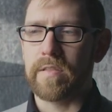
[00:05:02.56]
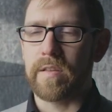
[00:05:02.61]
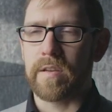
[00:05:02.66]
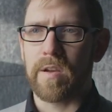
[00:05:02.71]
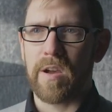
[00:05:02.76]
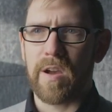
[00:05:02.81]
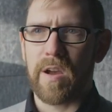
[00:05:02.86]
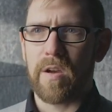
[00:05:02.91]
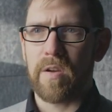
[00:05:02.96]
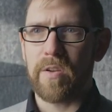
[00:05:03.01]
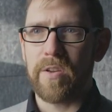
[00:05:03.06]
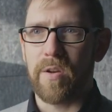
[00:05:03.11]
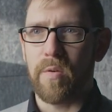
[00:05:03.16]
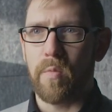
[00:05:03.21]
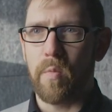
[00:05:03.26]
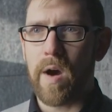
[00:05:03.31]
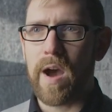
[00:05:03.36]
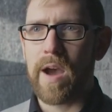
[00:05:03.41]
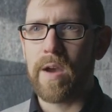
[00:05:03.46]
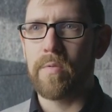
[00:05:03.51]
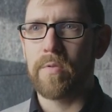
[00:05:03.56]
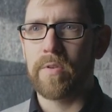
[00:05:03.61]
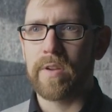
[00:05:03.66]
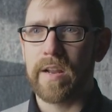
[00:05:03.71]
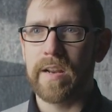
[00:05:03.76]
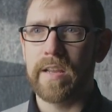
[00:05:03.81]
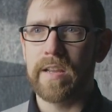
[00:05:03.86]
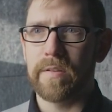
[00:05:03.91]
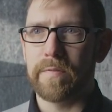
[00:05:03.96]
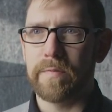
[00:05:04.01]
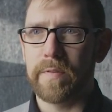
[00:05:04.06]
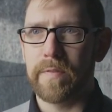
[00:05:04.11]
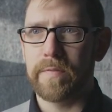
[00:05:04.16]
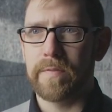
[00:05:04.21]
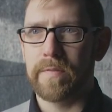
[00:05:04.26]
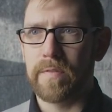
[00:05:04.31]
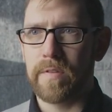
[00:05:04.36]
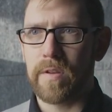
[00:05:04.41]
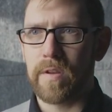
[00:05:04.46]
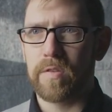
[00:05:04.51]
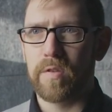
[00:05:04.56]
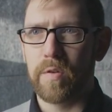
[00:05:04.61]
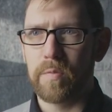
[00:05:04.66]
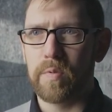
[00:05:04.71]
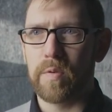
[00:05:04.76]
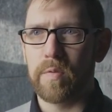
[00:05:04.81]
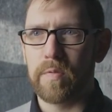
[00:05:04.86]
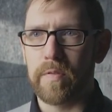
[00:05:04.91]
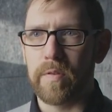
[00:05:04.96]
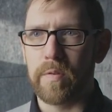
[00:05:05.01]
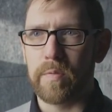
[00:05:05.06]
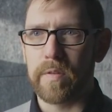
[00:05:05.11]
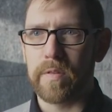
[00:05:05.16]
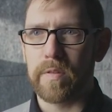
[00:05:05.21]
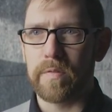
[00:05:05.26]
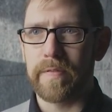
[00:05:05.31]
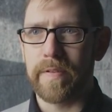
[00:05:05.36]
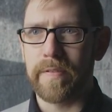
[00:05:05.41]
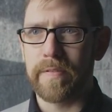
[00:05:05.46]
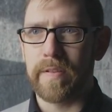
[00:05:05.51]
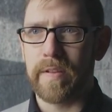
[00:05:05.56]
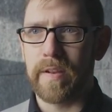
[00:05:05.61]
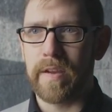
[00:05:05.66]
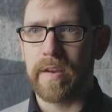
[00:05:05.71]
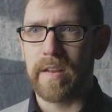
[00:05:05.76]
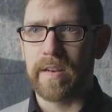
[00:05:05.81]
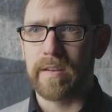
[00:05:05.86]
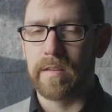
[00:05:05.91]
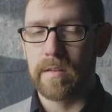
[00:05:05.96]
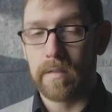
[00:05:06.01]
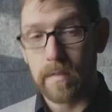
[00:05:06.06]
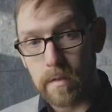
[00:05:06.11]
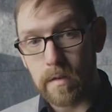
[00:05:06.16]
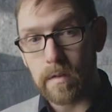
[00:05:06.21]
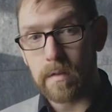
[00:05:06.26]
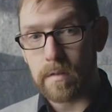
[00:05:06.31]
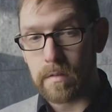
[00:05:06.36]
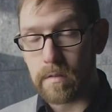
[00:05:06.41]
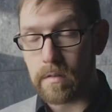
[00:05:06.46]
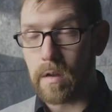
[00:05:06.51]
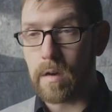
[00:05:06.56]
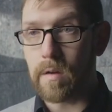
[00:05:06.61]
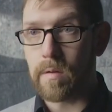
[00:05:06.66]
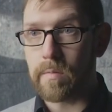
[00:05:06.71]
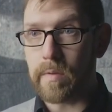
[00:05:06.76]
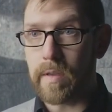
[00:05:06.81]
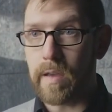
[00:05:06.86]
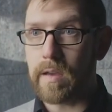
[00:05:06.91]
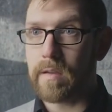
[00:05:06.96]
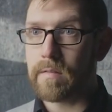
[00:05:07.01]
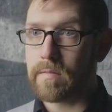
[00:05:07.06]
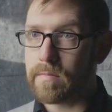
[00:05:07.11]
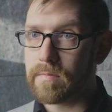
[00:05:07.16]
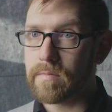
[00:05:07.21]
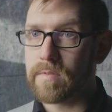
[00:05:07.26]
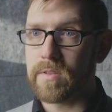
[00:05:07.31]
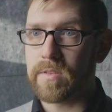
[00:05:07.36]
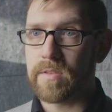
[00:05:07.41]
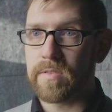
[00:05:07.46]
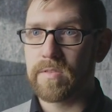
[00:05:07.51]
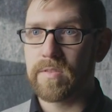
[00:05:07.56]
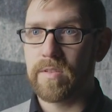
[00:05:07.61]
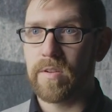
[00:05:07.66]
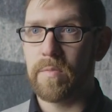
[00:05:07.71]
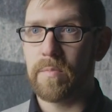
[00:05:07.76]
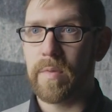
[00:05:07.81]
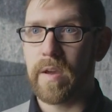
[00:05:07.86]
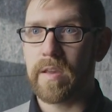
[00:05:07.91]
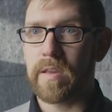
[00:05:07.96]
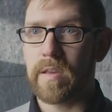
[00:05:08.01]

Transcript: you think, why would I need a subwoofer with the 59? No, yeah, it'll still